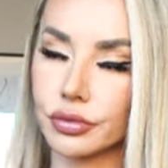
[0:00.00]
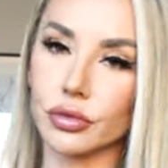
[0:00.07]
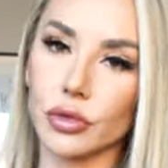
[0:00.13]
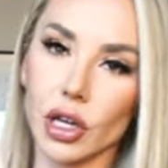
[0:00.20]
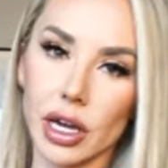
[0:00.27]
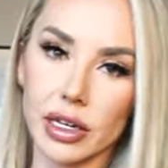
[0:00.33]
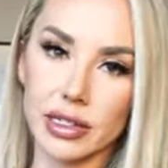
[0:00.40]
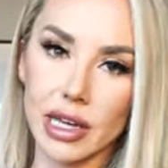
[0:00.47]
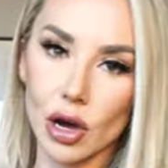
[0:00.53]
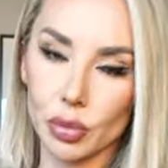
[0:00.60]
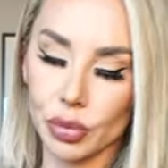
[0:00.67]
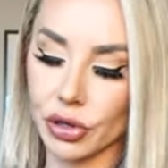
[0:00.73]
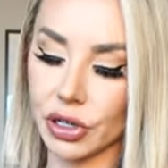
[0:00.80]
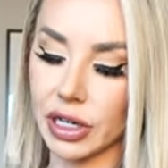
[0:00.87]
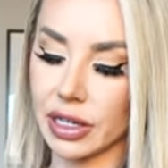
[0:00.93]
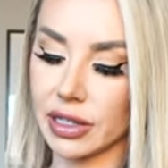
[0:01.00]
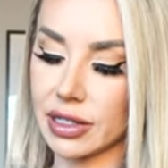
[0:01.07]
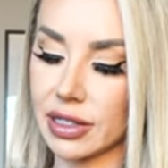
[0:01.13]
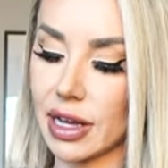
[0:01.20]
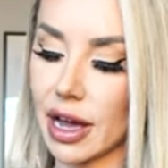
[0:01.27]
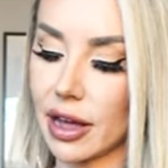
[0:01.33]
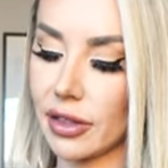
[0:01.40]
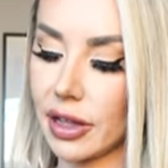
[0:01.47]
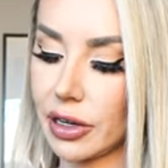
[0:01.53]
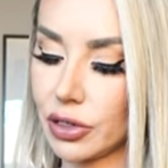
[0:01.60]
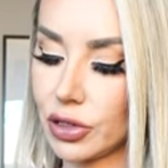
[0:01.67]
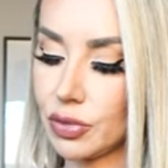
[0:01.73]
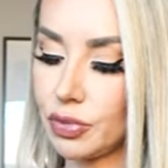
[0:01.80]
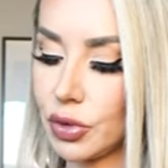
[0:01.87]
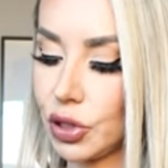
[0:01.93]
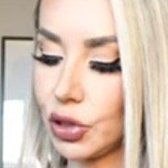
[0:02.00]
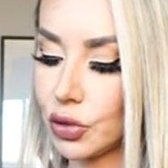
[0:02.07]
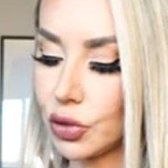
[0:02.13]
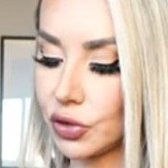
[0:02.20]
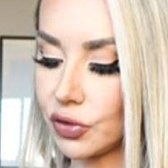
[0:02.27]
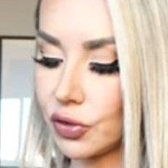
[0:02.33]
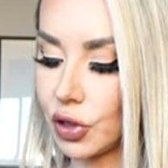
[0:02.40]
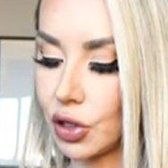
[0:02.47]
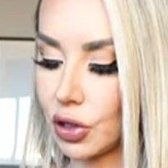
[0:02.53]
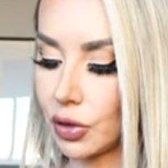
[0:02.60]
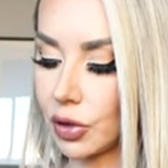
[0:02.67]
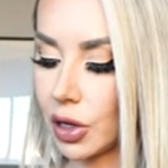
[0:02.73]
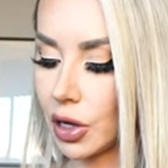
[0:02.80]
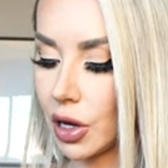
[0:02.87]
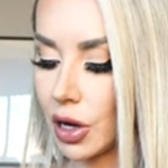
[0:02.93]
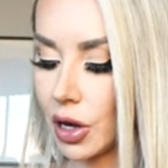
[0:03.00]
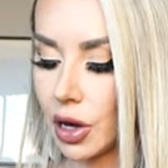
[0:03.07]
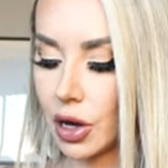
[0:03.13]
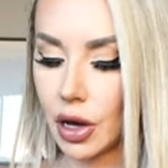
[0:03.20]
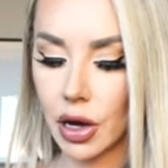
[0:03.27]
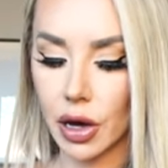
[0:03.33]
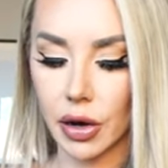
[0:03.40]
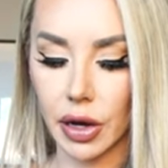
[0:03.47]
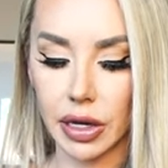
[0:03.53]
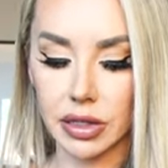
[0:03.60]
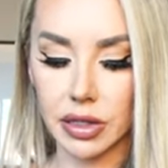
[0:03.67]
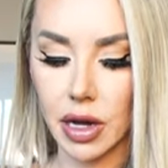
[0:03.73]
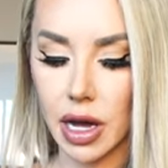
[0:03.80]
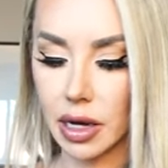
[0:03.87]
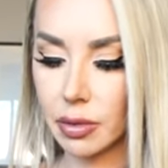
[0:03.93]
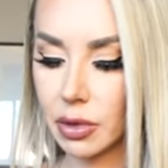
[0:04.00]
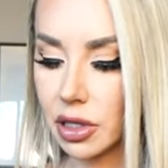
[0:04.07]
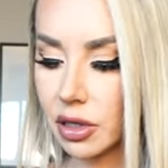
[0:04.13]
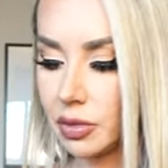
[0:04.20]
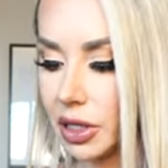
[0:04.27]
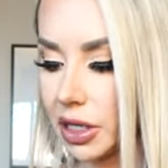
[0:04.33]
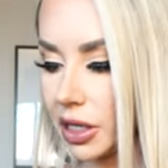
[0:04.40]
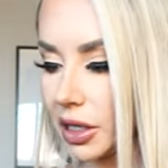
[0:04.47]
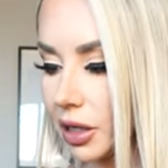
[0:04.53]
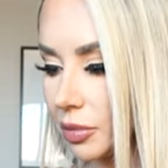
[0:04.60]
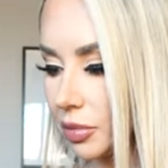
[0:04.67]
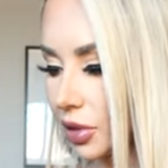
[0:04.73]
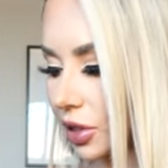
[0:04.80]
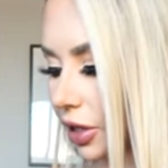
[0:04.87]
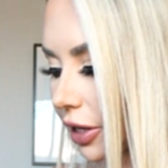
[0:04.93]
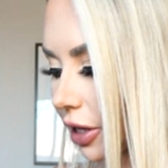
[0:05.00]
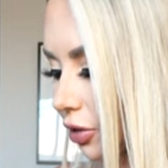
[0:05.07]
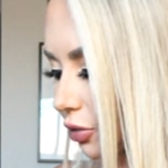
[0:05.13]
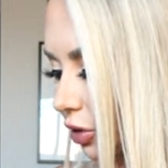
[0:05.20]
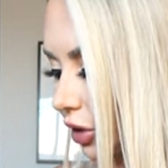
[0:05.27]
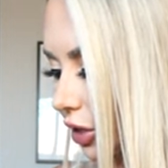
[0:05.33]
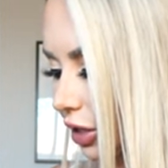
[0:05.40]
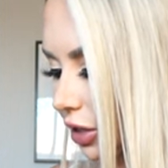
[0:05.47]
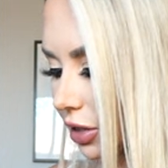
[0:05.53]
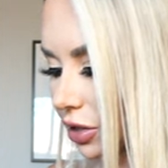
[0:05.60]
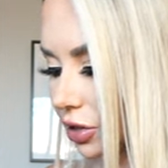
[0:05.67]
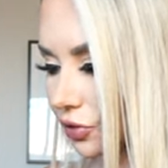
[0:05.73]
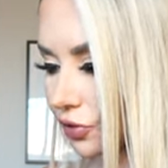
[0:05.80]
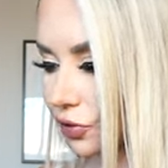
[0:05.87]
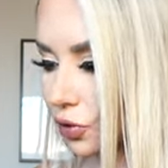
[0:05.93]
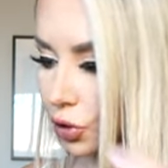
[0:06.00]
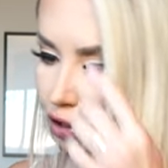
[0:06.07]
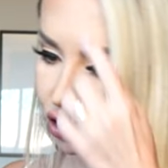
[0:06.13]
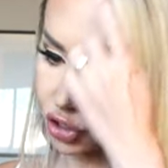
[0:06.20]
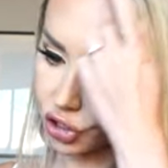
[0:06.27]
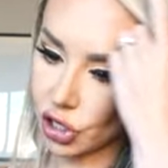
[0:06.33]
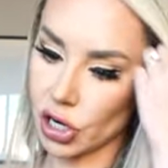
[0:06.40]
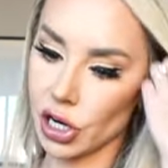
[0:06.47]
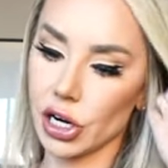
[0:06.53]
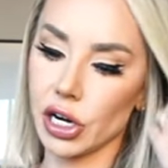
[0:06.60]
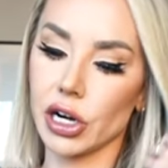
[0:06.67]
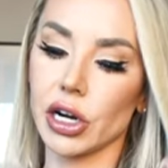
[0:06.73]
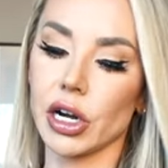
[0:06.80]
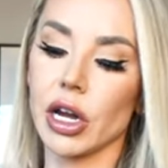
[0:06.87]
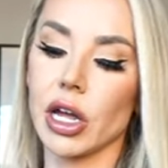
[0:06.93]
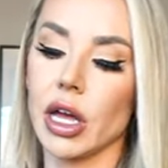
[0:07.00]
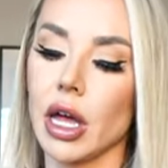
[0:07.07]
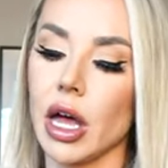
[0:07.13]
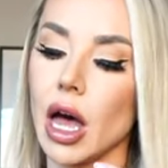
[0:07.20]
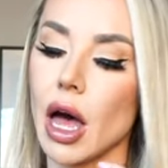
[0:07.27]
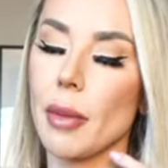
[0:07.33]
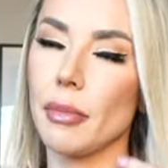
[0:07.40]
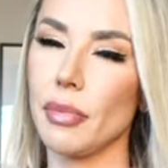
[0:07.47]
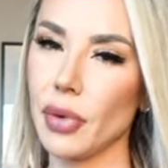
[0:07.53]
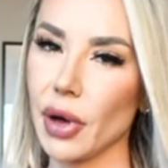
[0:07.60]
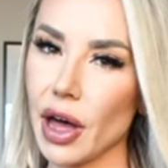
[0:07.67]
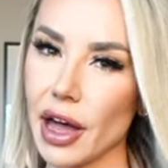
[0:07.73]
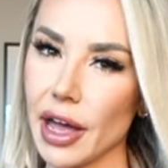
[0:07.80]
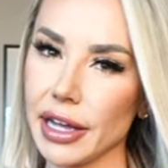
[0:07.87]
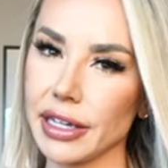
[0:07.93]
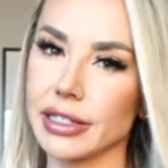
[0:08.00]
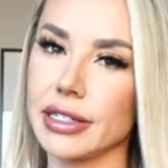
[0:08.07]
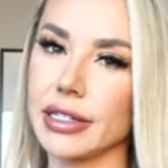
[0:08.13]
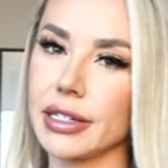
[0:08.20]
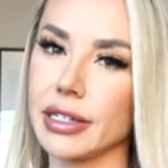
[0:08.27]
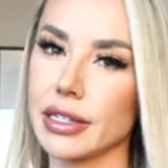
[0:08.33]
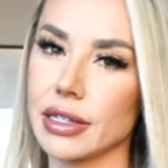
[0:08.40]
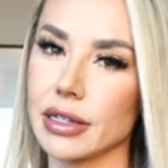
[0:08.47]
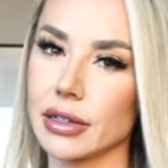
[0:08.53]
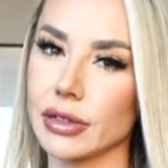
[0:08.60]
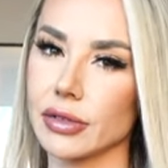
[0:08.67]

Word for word: You guys, how pretty is that? That is beautiful. Okay, so I'm gonna be playing with these for sure, but,